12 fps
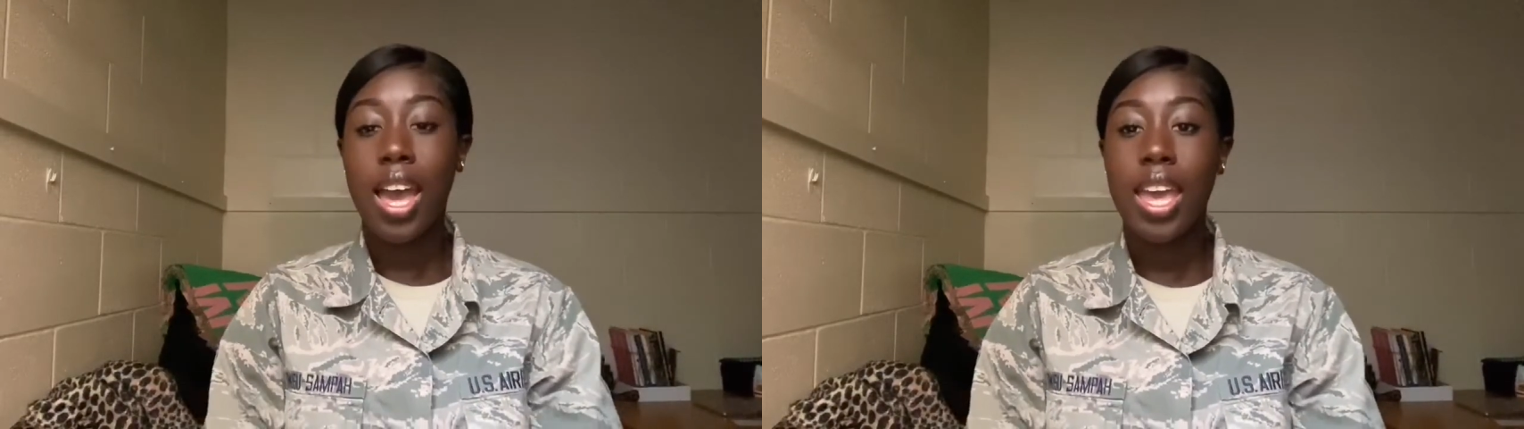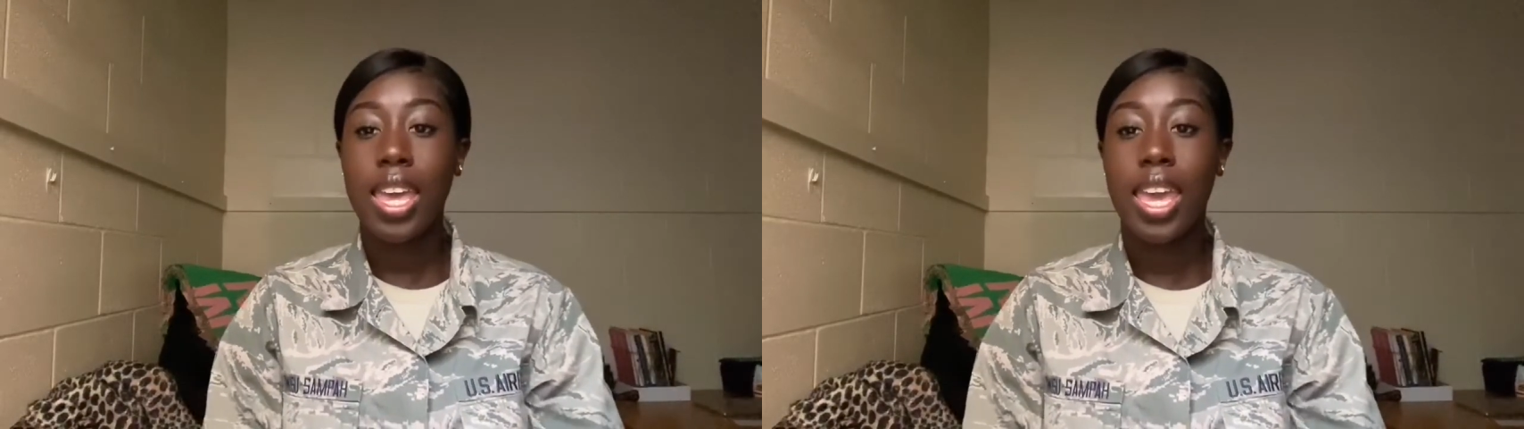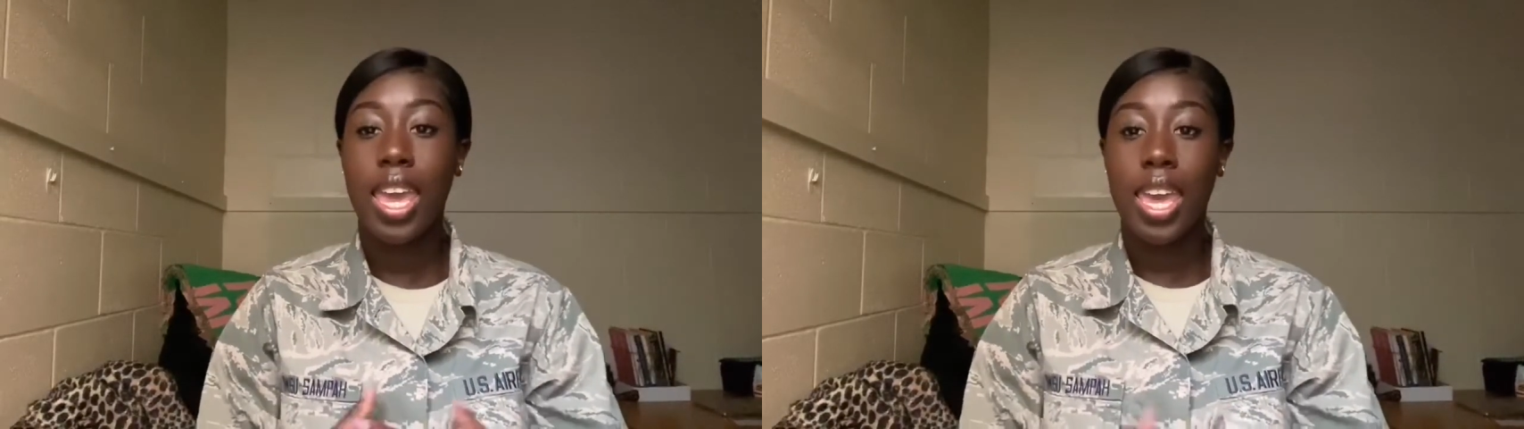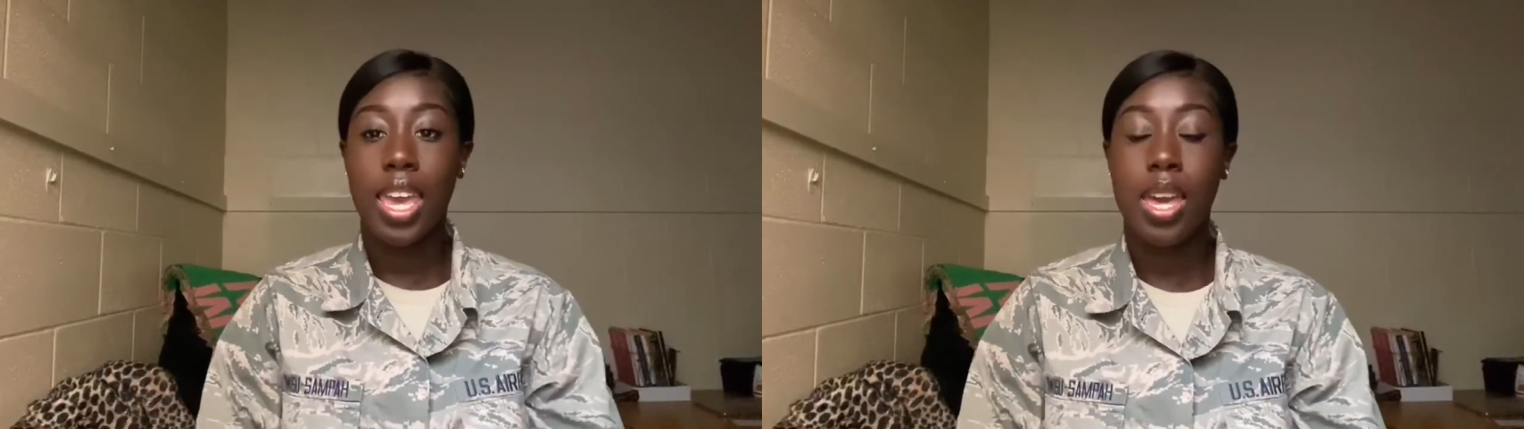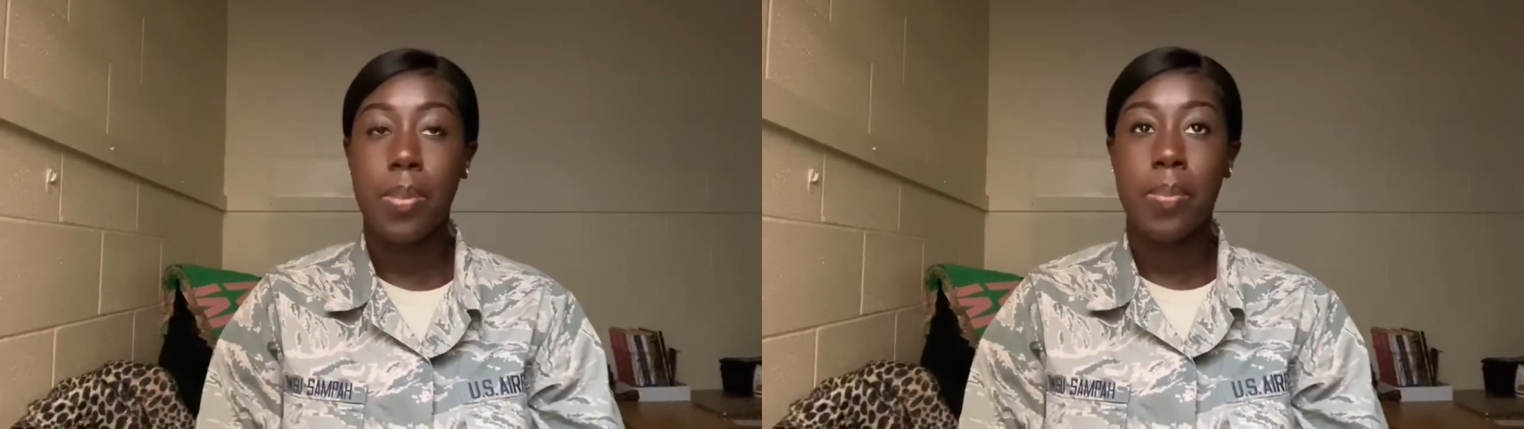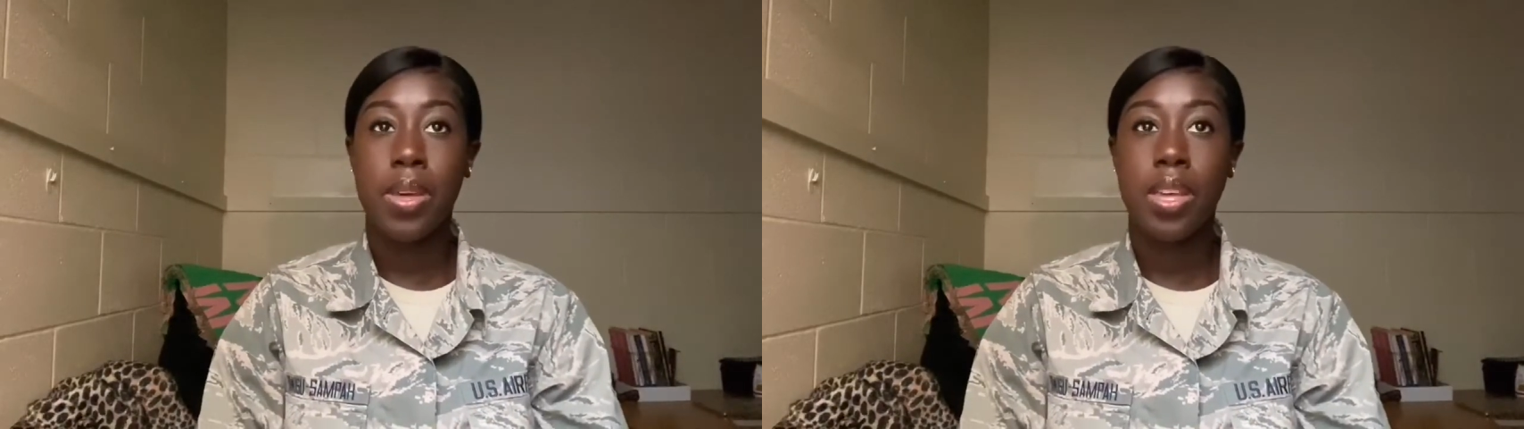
I am